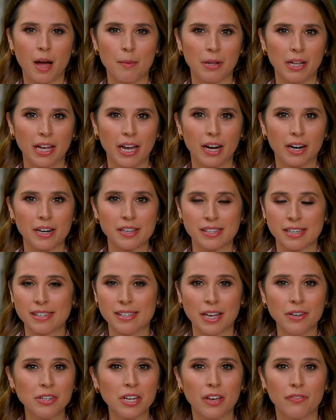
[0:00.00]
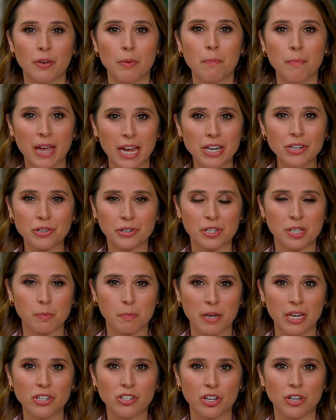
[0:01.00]
Kamala Harris is set to give a major
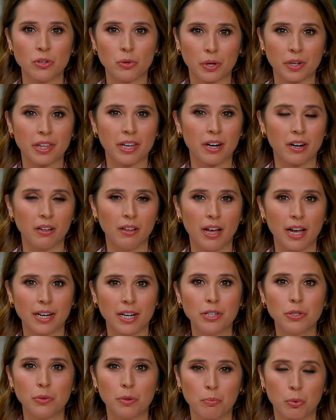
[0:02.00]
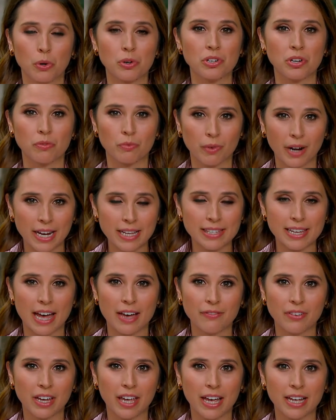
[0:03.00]
speech in North Carolina to abortion rights
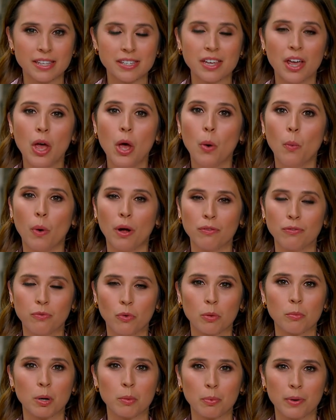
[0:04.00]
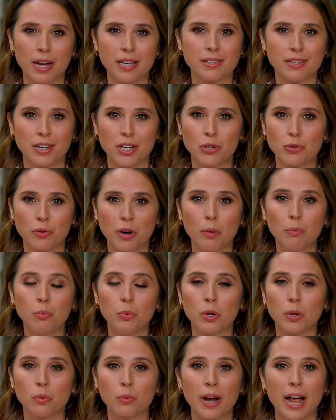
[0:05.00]
advocates, while former President
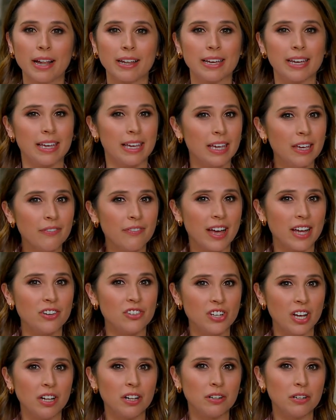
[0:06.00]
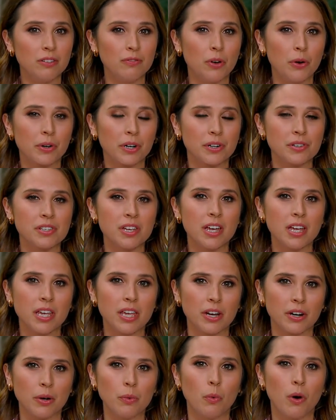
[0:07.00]
Trump will rally evangelical voters
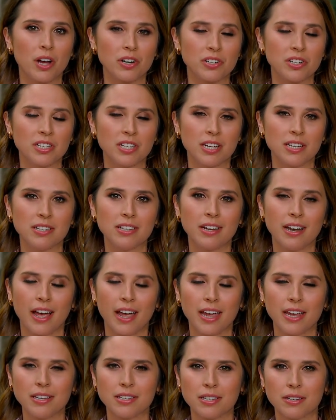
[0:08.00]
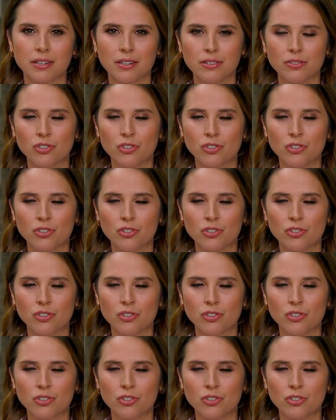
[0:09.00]
here in Washington tonight.